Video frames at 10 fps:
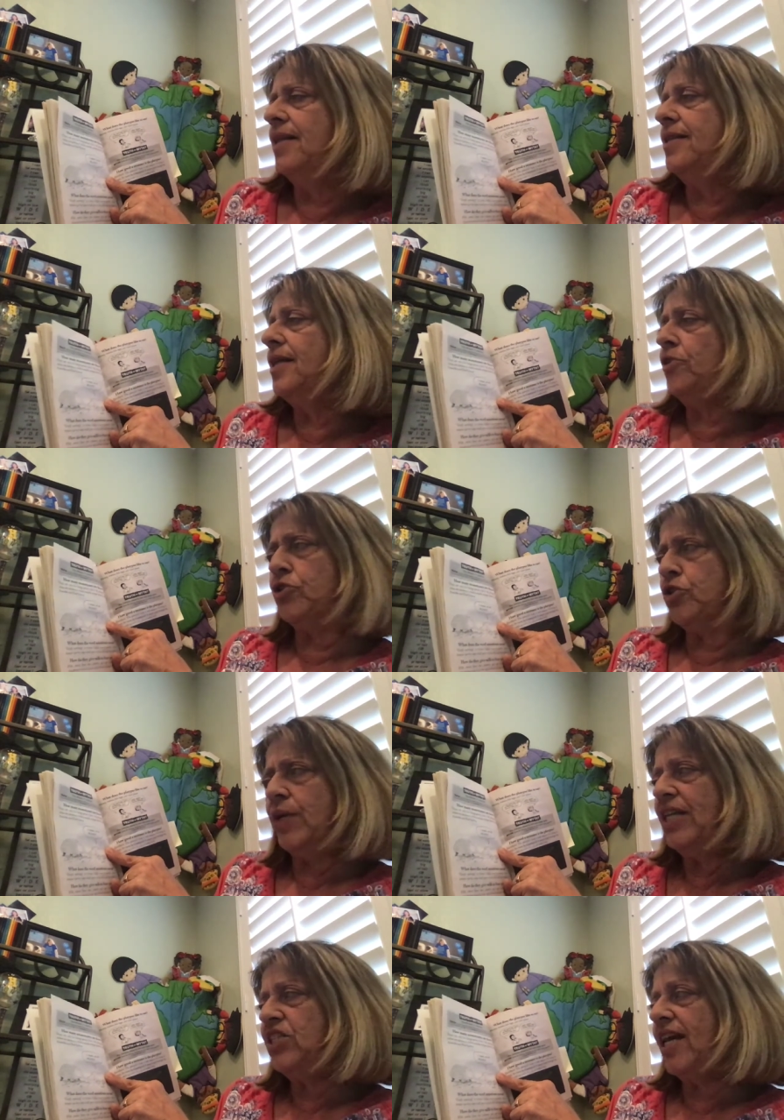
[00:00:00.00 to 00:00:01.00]
another
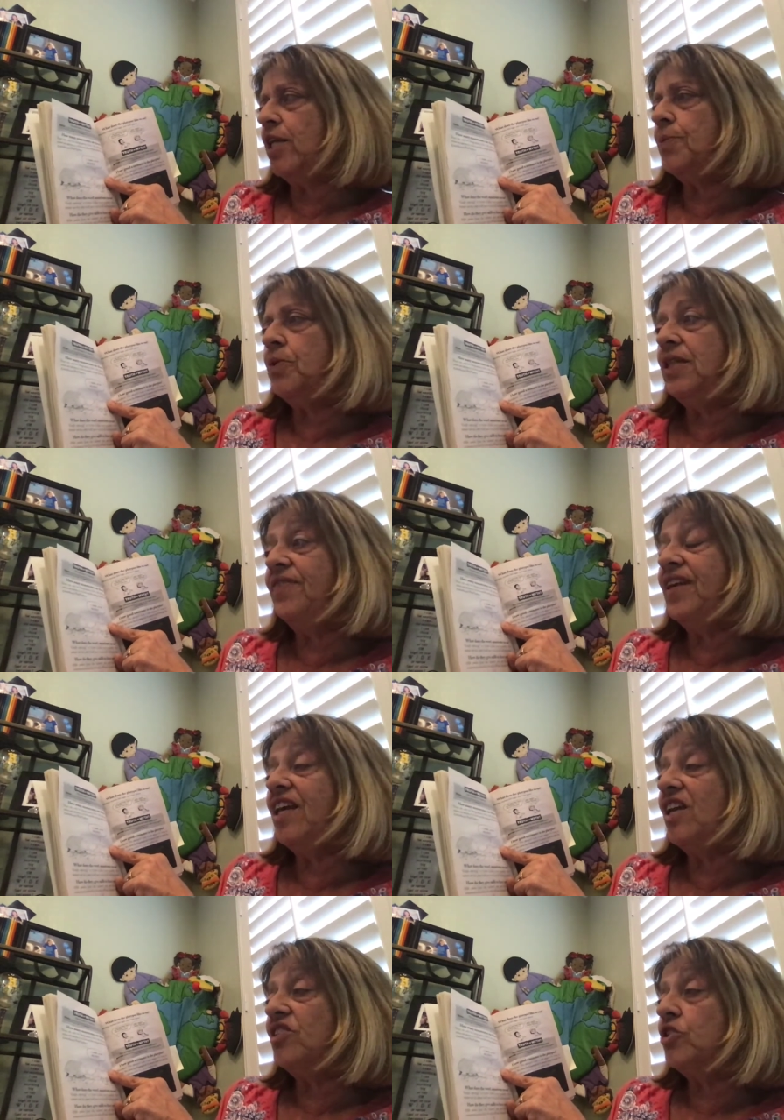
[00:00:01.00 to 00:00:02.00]
strange animal living
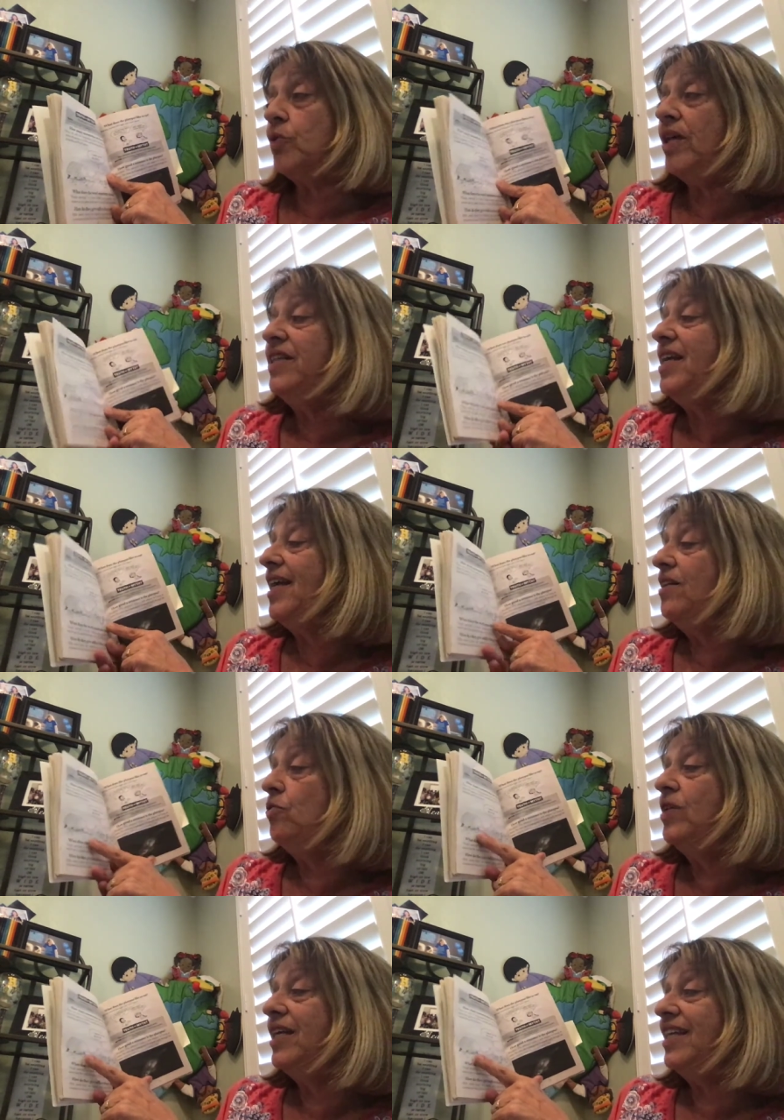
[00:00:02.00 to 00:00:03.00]
in Australia and
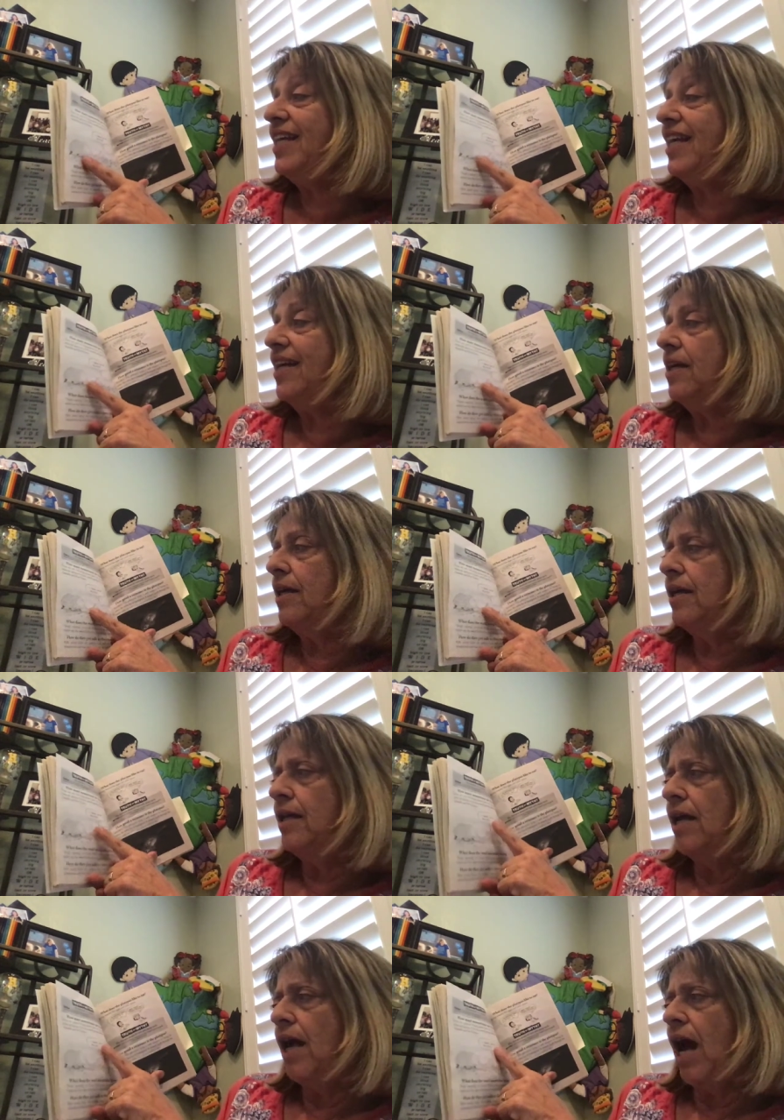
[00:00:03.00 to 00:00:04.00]
New Guinea.
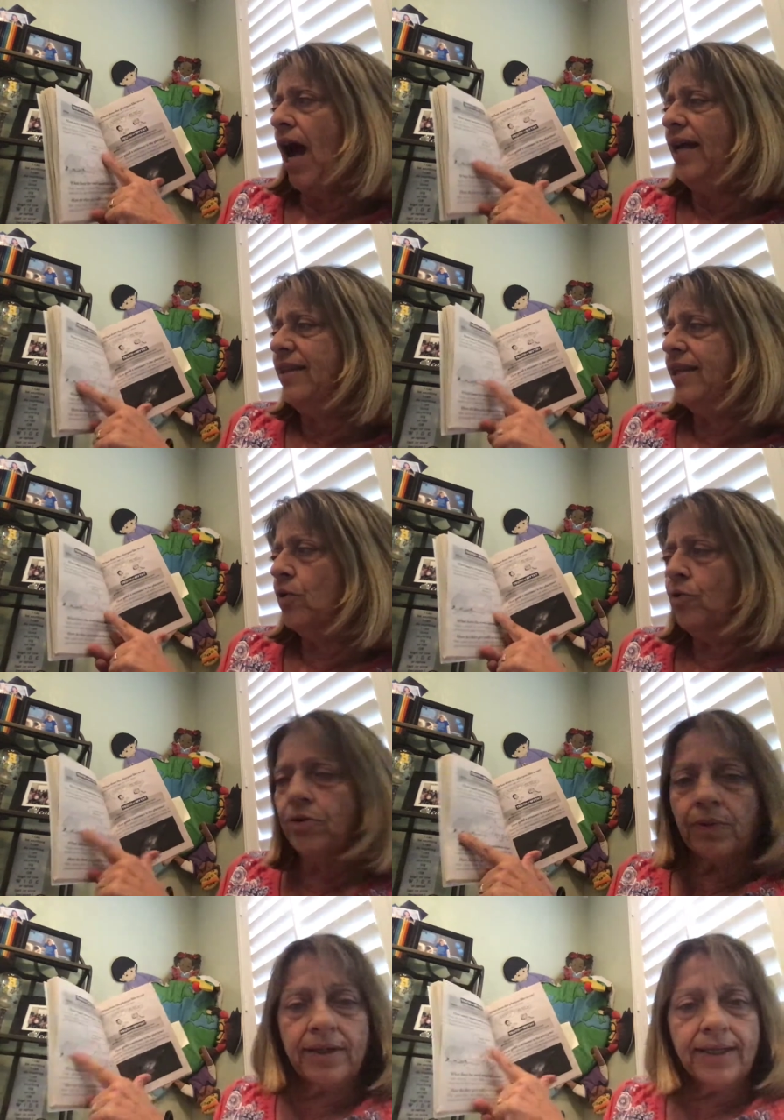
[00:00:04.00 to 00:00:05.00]
I think
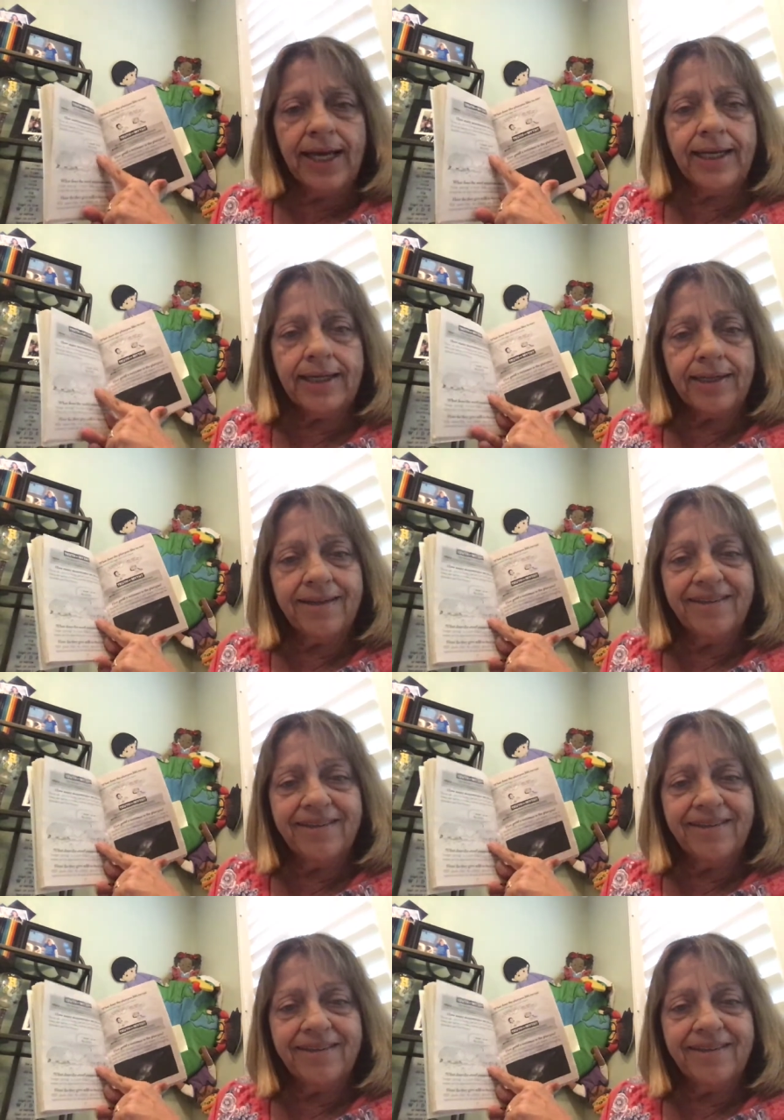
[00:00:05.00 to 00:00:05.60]
we're related.